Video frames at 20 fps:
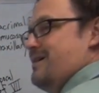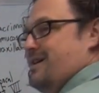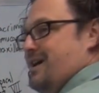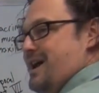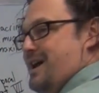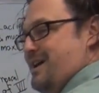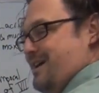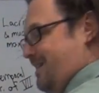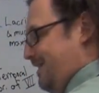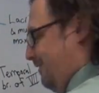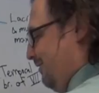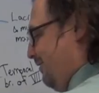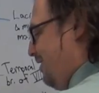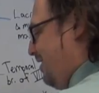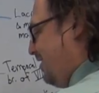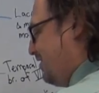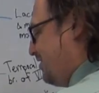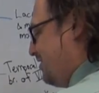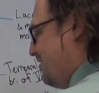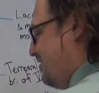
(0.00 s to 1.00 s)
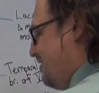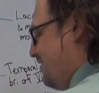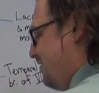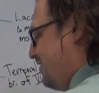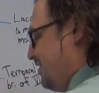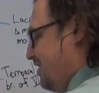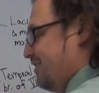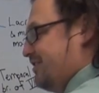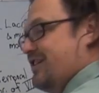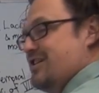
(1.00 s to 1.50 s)
and loss of
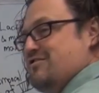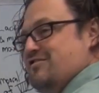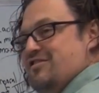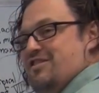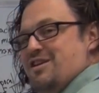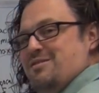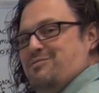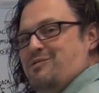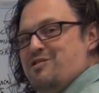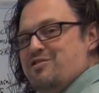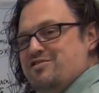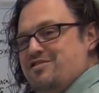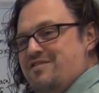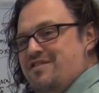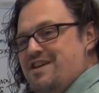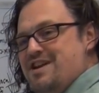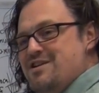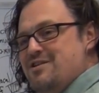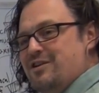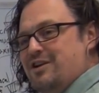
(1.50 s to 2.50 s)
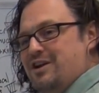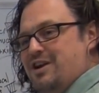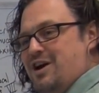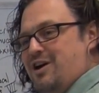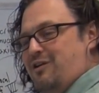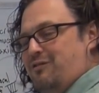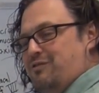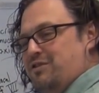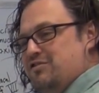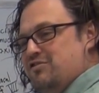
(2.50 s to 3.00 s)
sensation in a portion of the ear
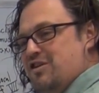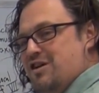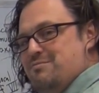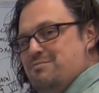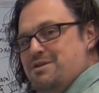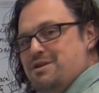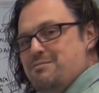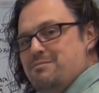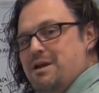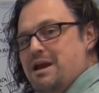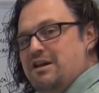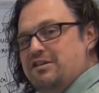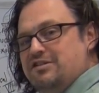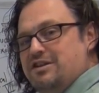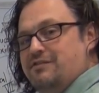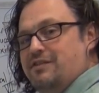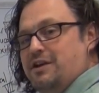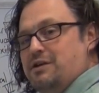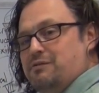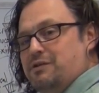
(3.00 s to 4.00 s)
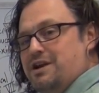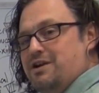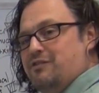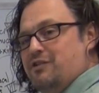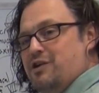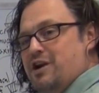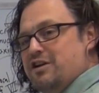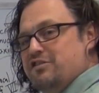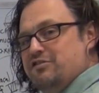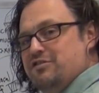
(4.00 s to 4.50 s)
canal, which I'd be amazed if anyone
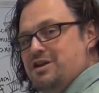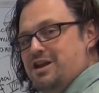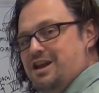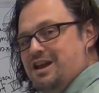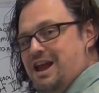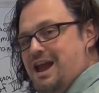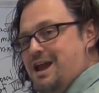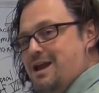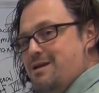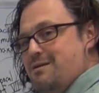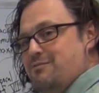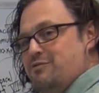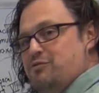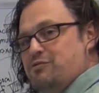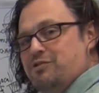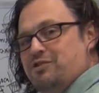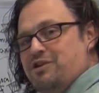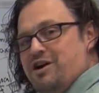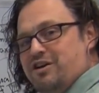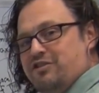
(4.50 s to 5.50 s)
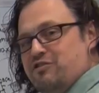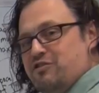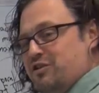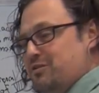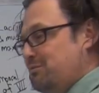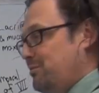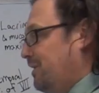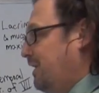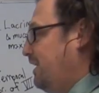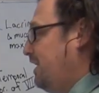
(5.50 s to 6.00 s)
ever actually came to a doctor
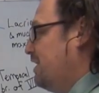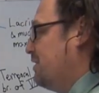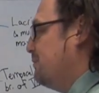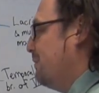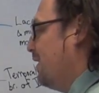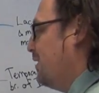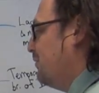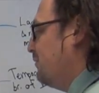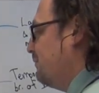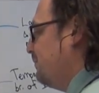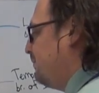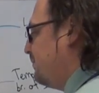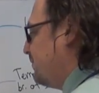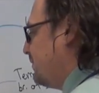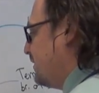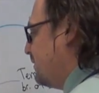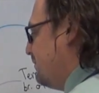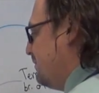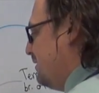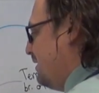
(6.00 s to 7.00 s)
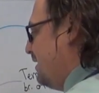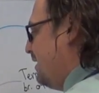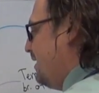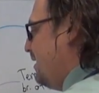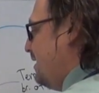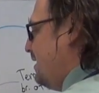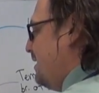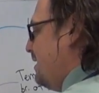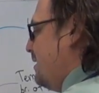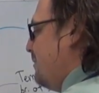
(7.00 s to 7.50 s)
complaining about.
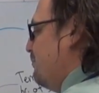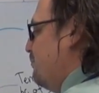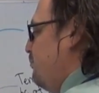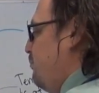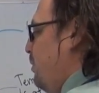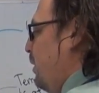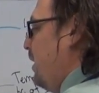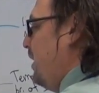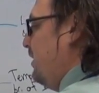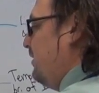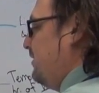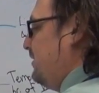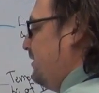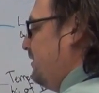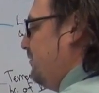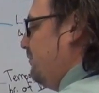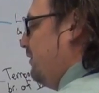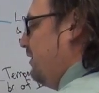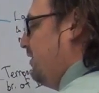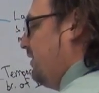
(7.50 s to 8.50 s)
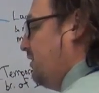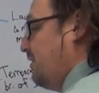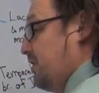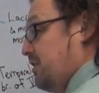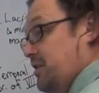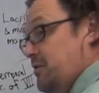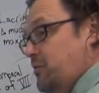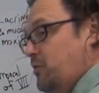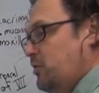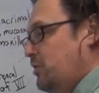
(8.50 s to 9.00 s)
But one thing that
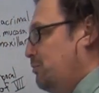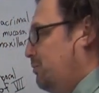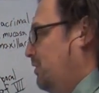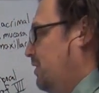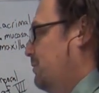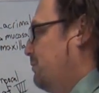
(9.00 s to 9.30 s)
they will complain